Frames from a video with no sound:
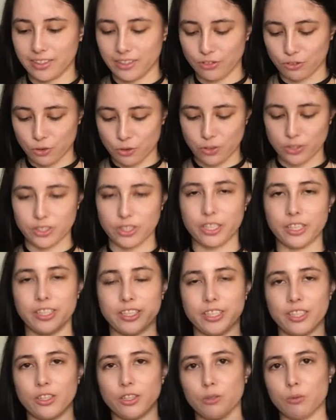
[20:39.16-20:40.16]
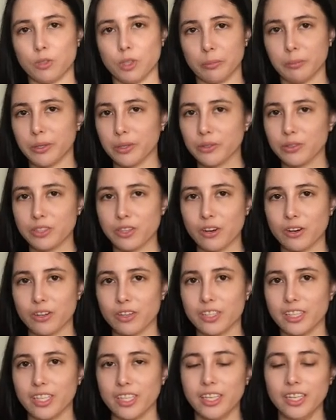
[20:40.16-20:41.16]
of course I did get her with the
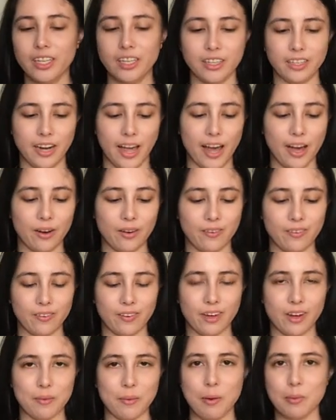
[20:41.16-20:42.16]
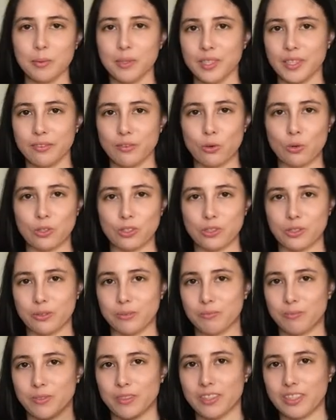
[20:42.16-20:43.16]
postcard. Now, I'll probably, of course,
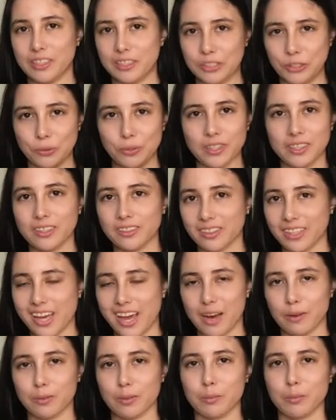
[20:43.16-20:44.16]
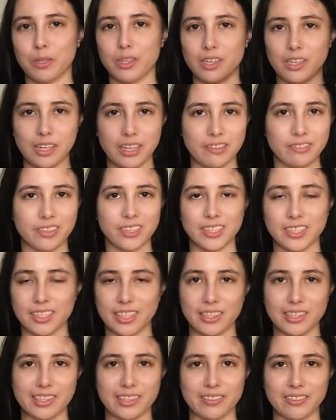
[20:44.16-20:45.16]
show this on camera, but I'll have to
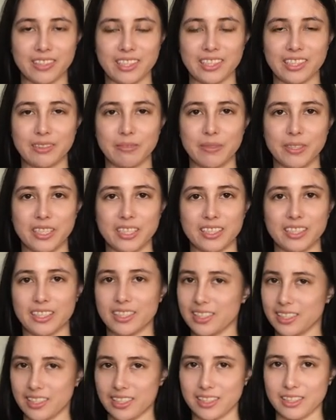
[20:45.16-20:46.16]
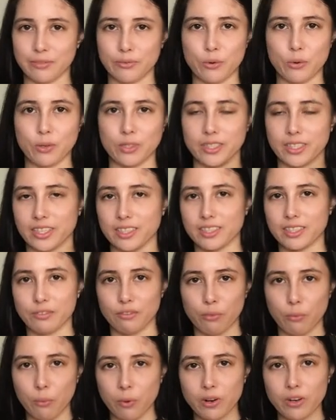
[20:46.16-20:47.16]
censor it because it is, of course, not safe
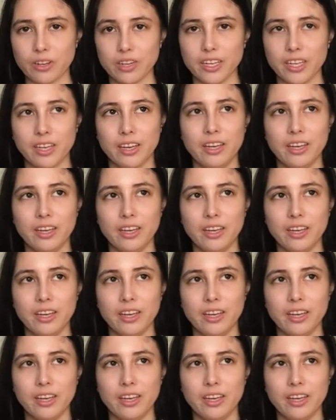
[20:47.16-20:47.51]
for work.